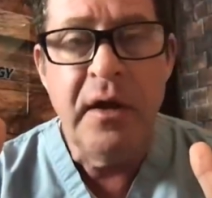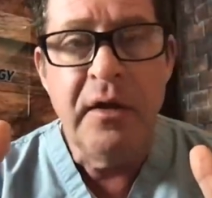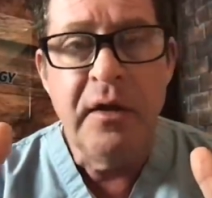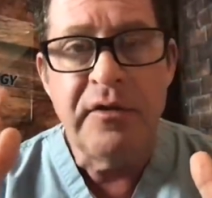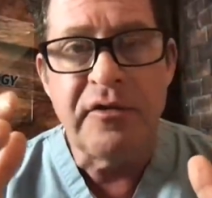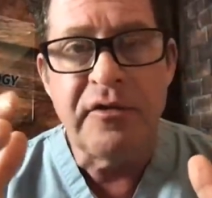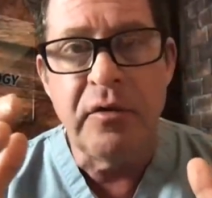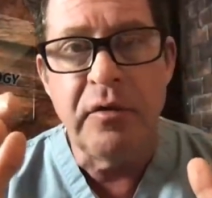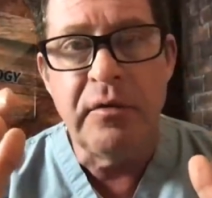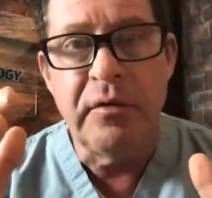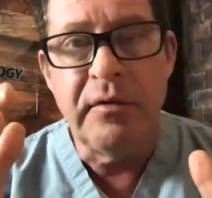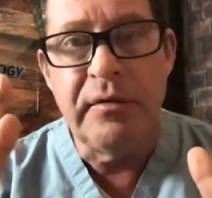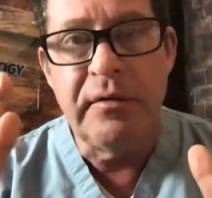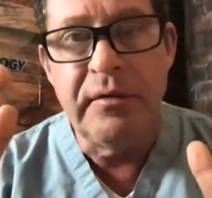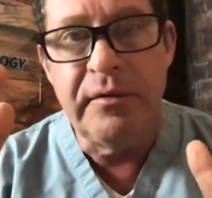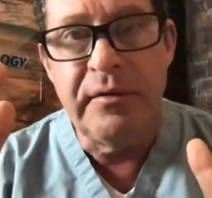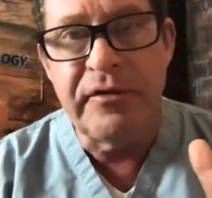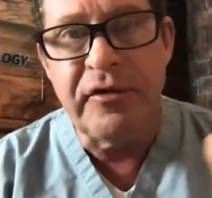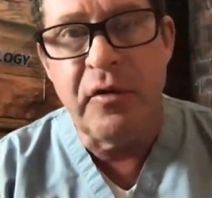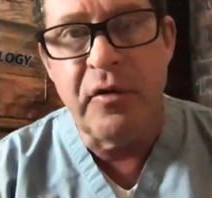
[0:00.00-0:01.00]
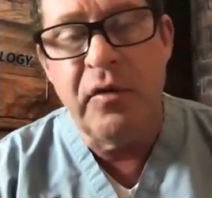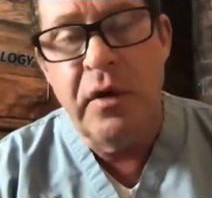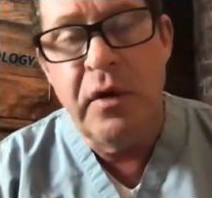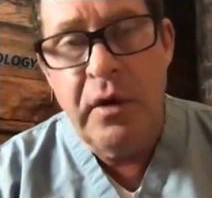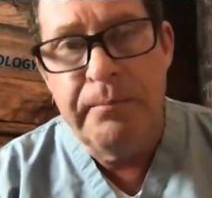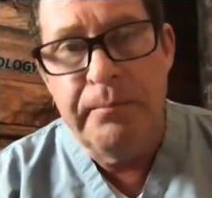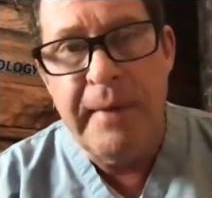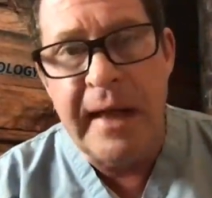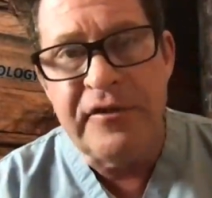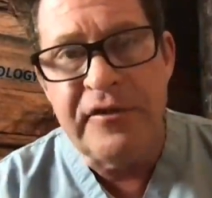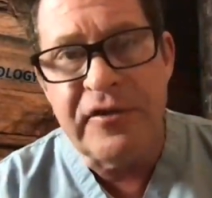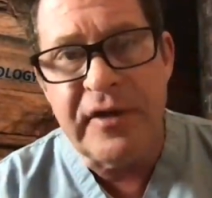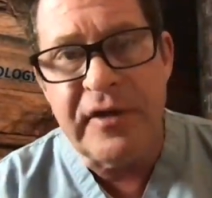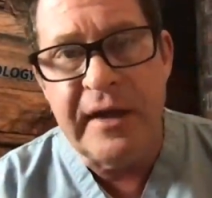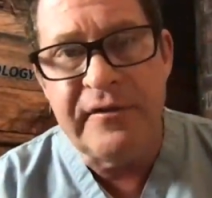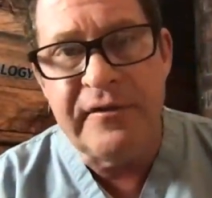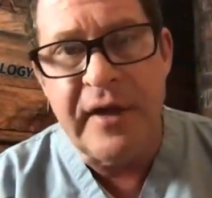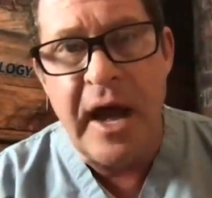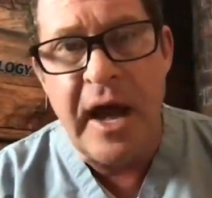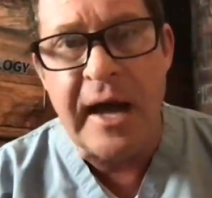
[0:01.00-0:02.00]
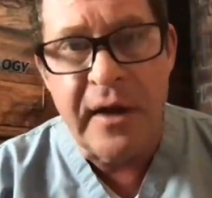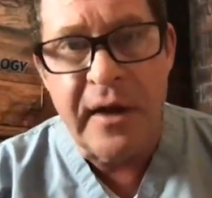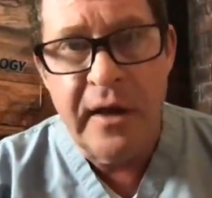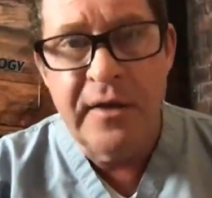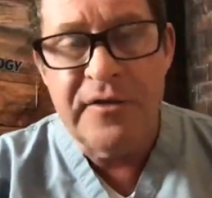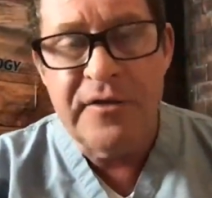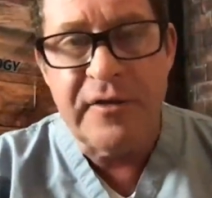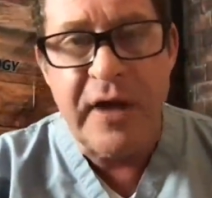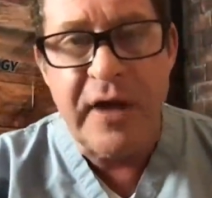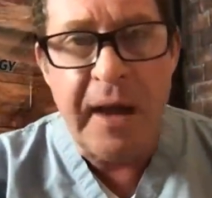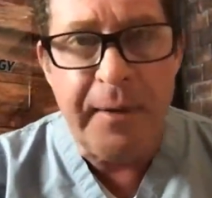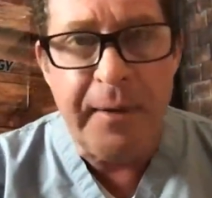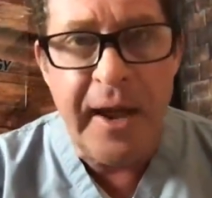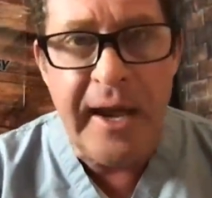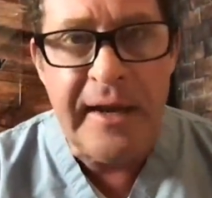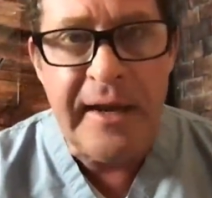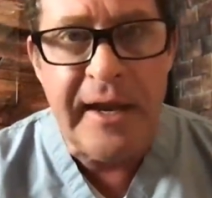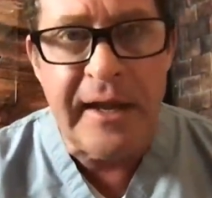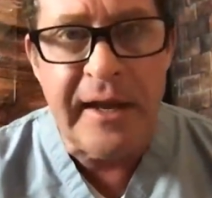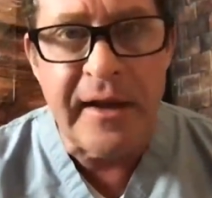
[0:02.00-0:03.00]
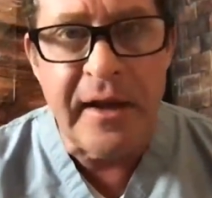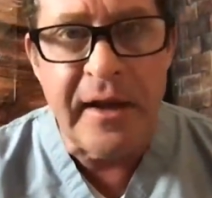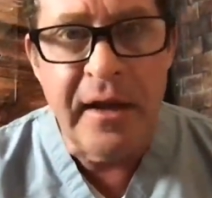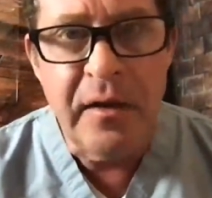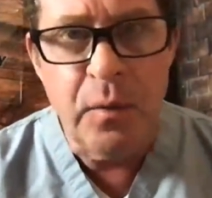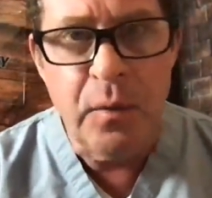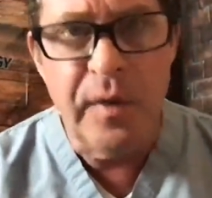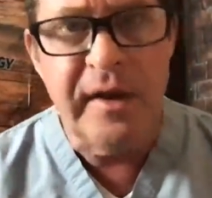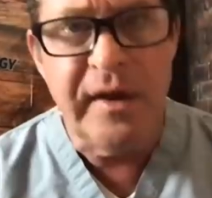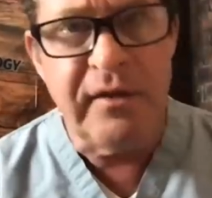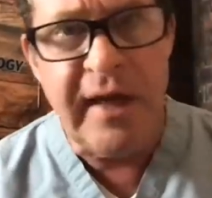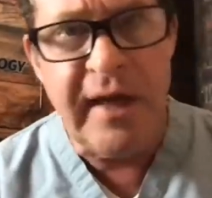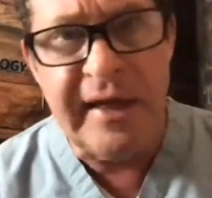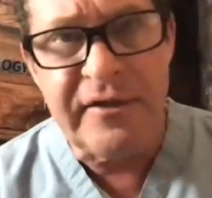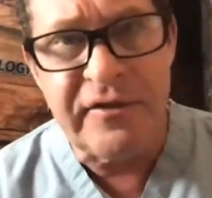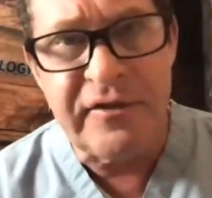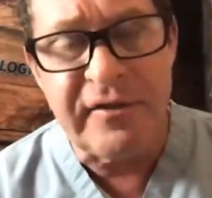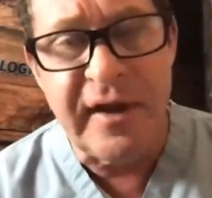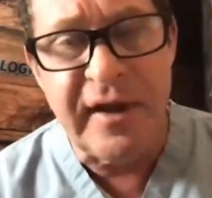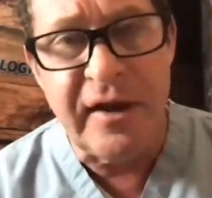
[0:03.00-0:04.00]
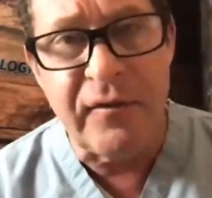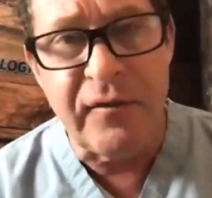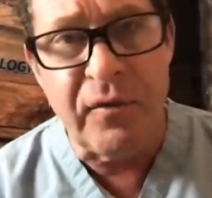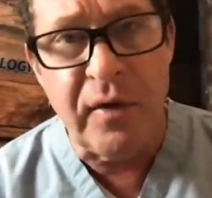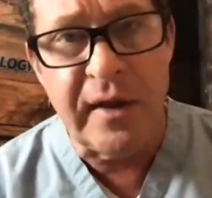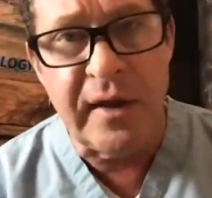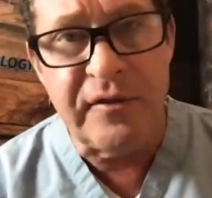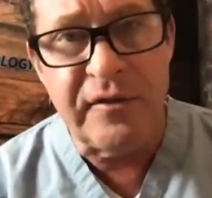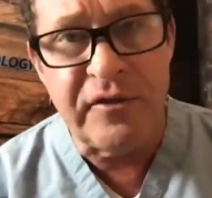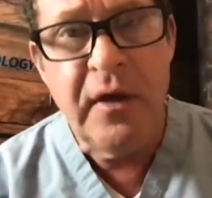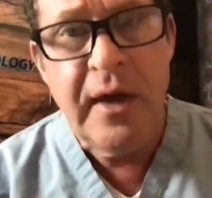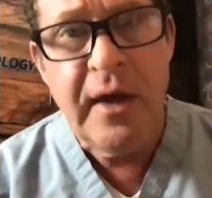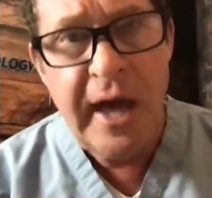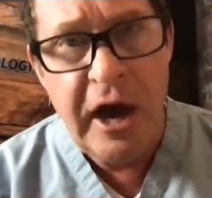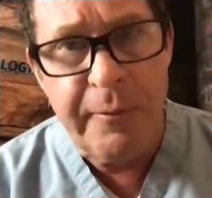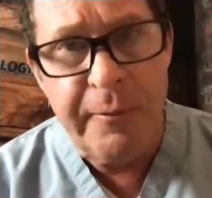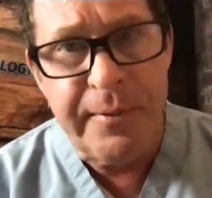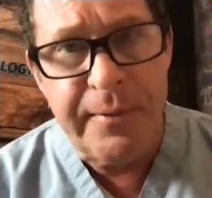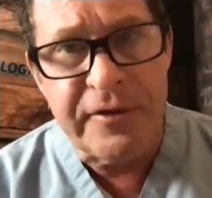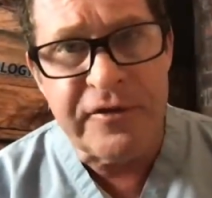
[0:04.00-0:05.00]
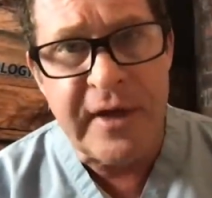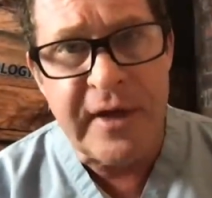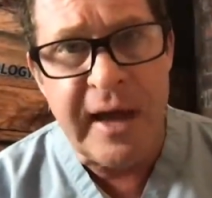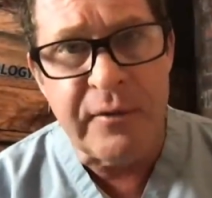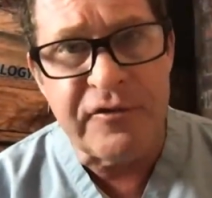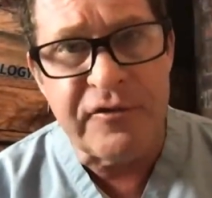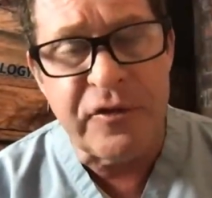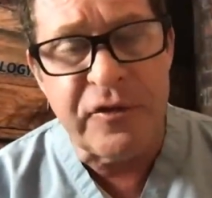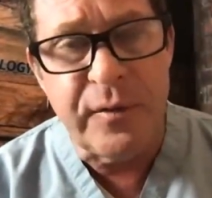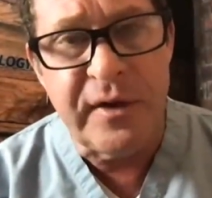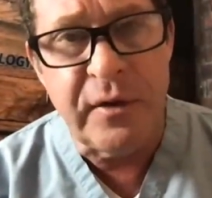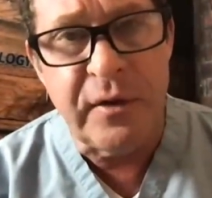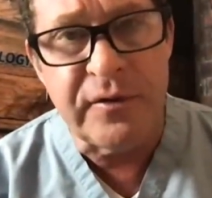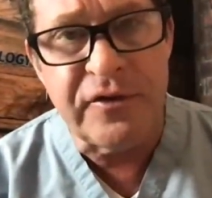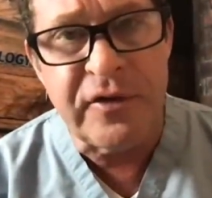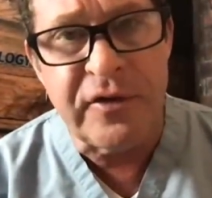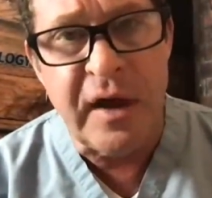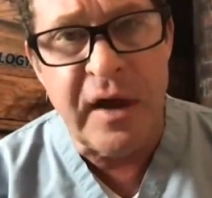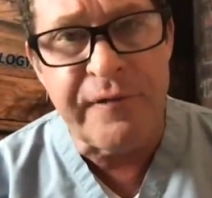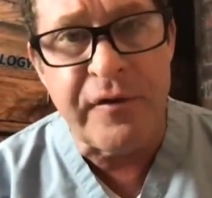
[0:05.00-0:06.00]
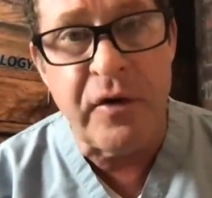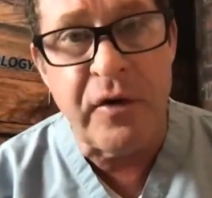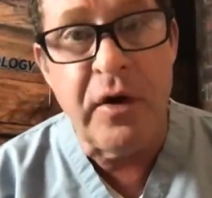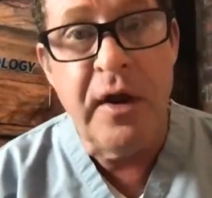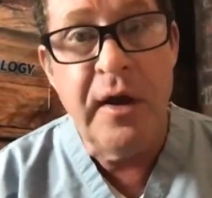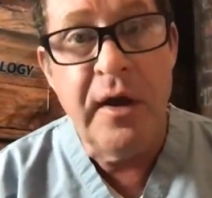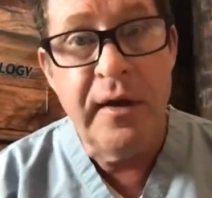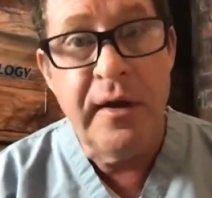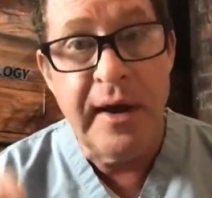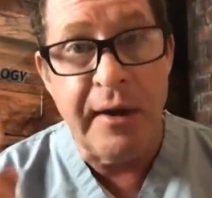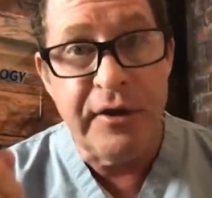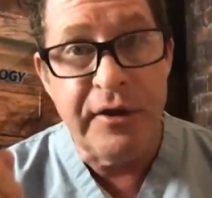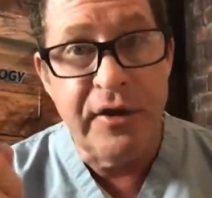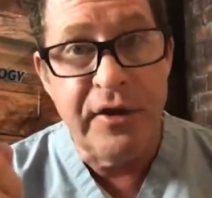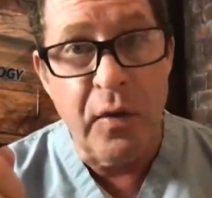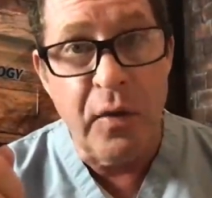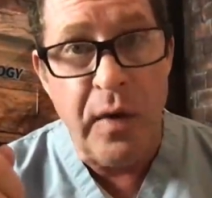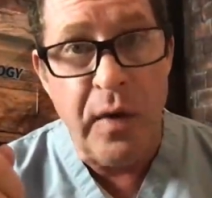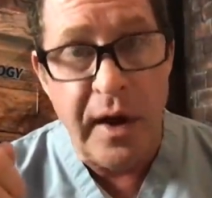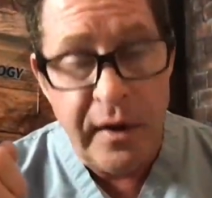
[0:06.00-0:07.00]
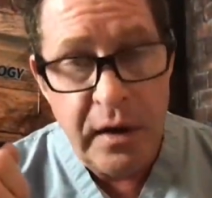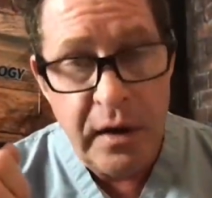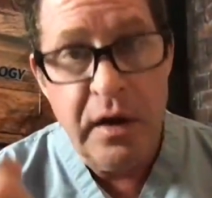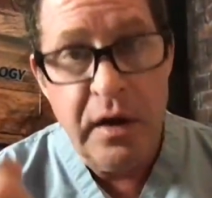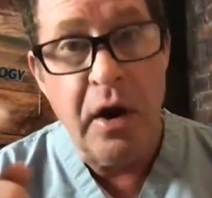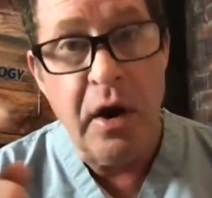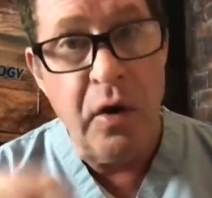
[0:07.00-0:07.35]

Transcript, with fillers: So, so men say, Doc, stop hating. We like steroids. Help us out so we don't suffer. Now, you know what?